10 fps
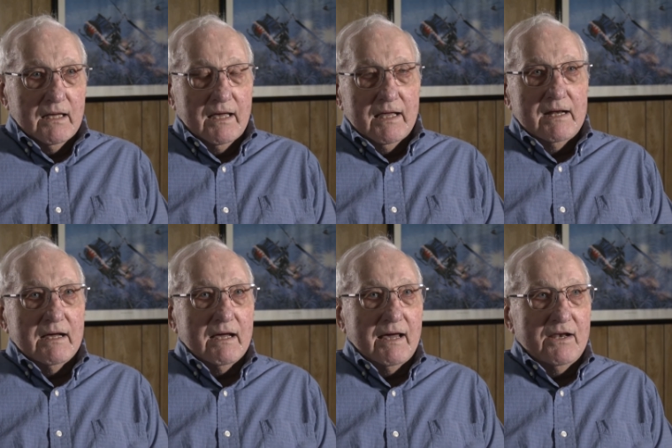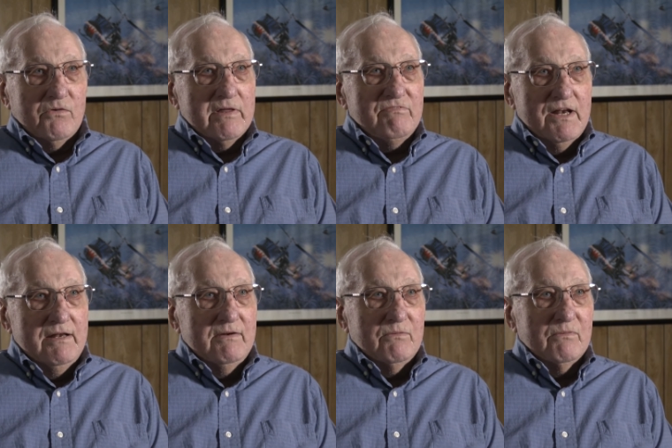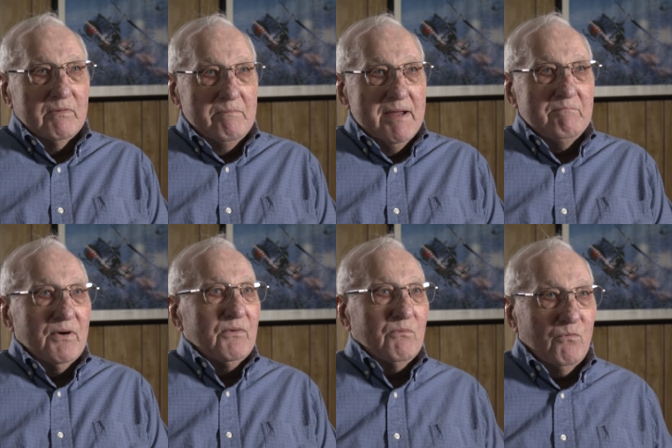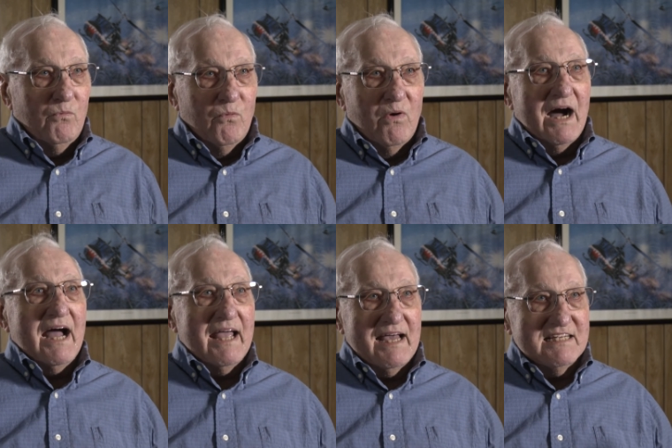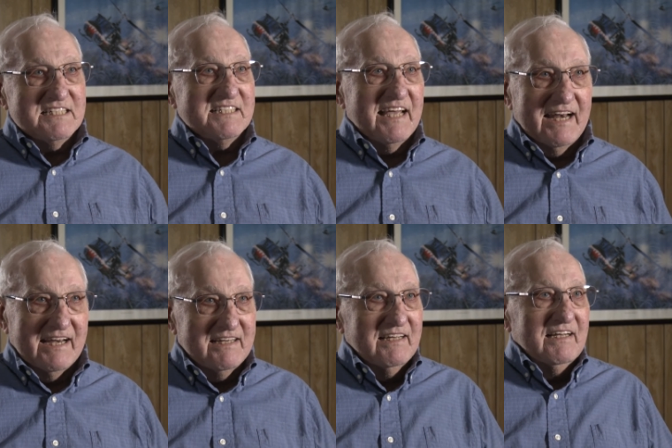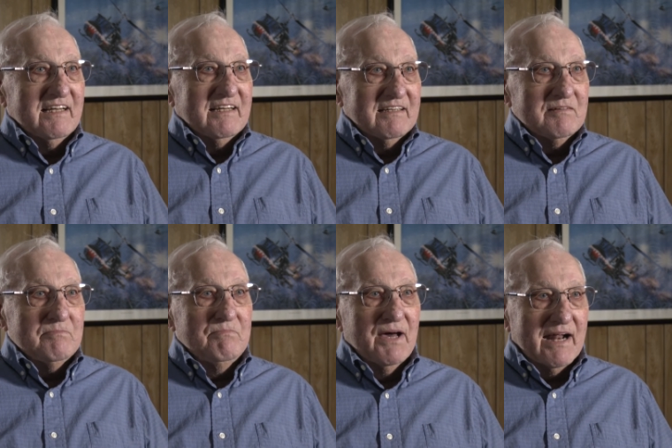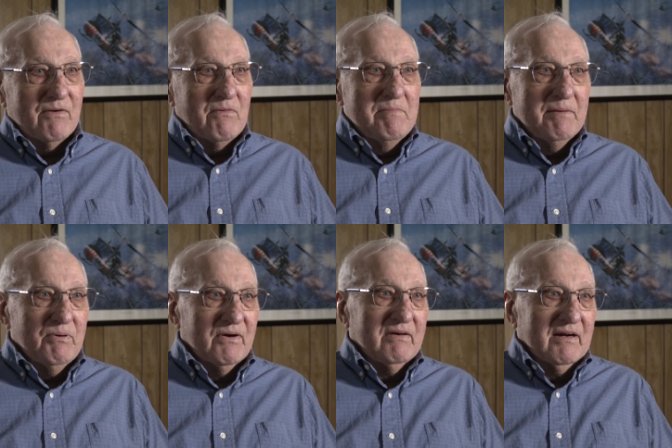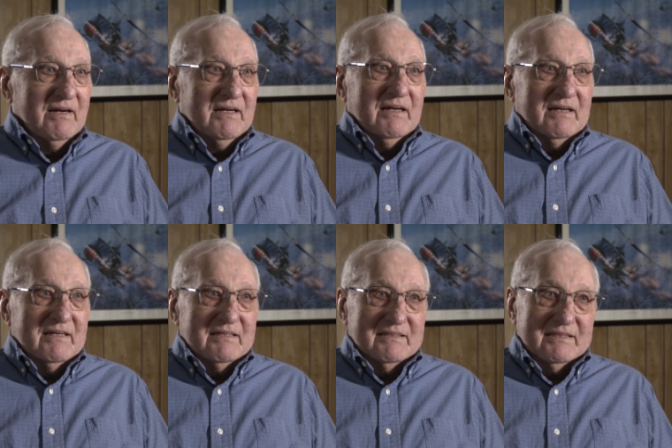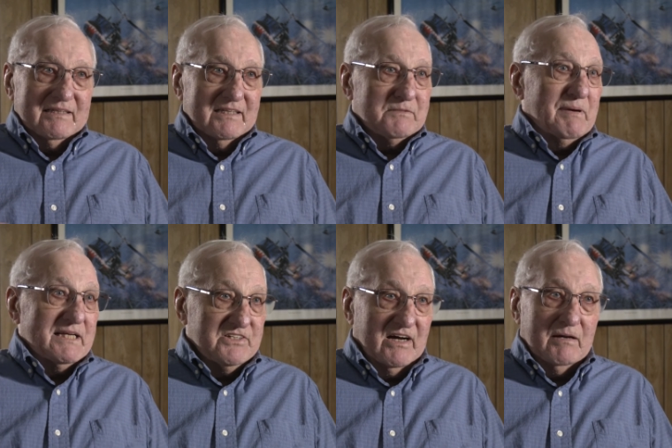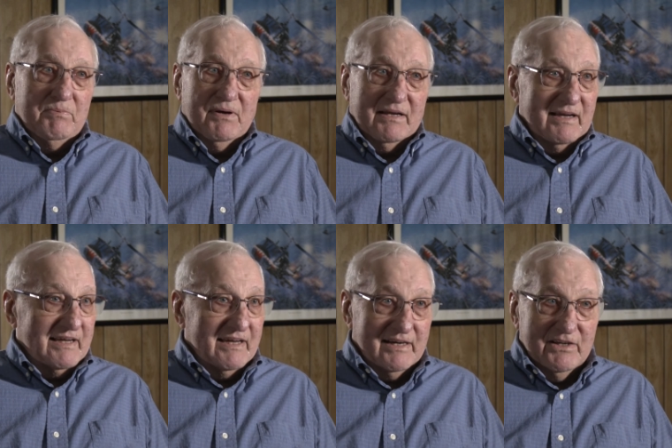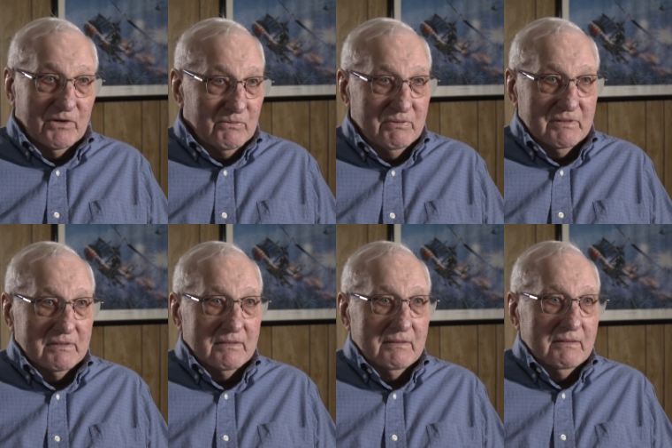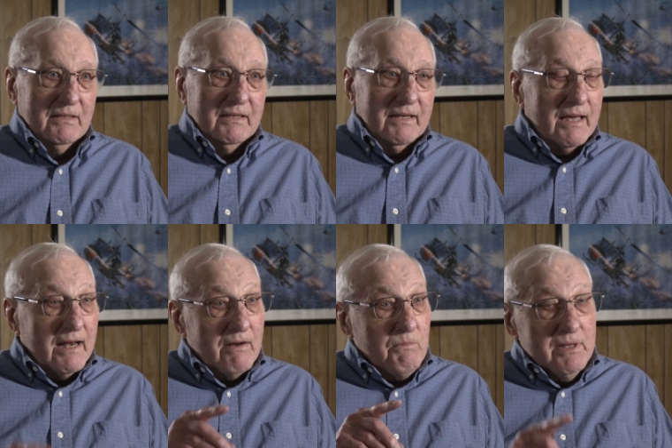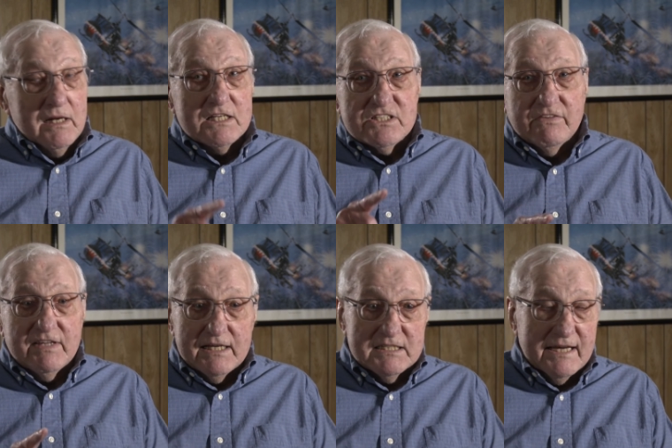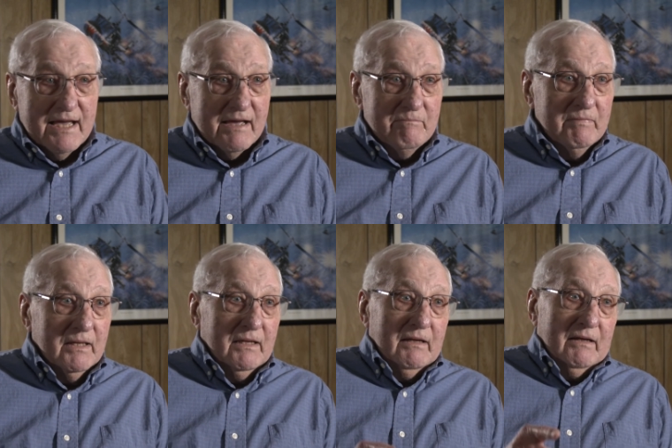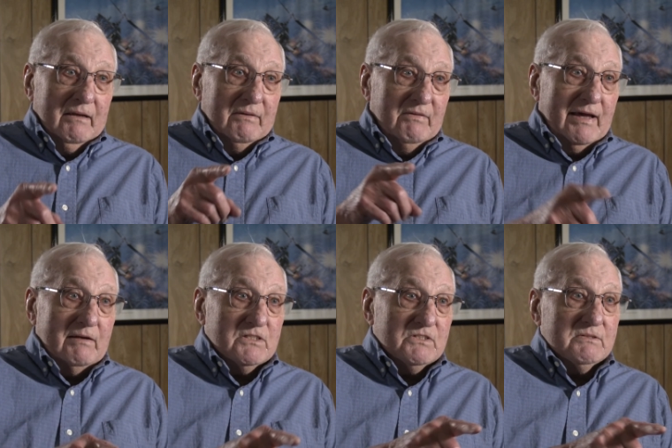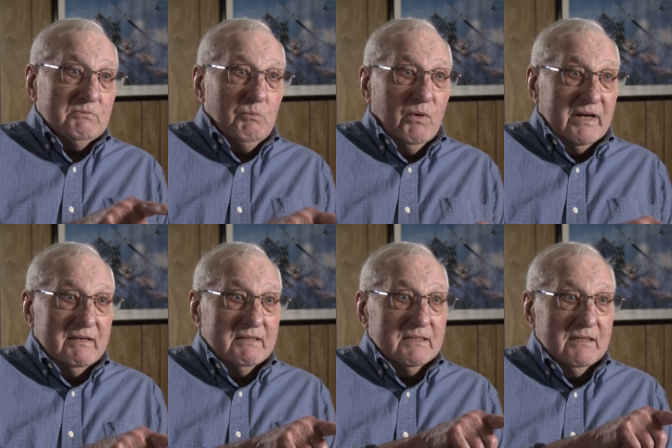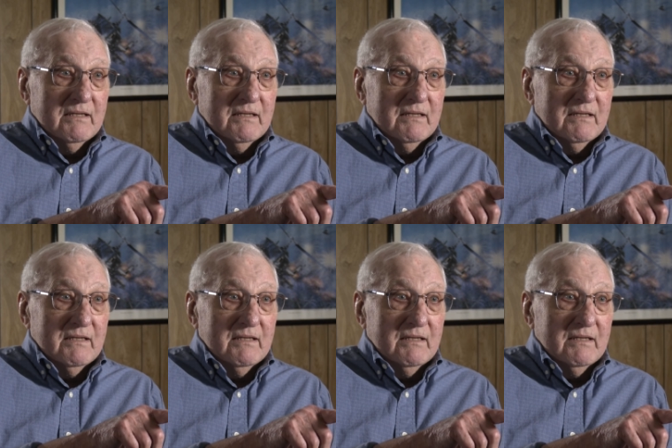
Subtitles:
And I don't even remember why I said it, but I remember, it's my job, I gotta go. And I realized at that time, that's what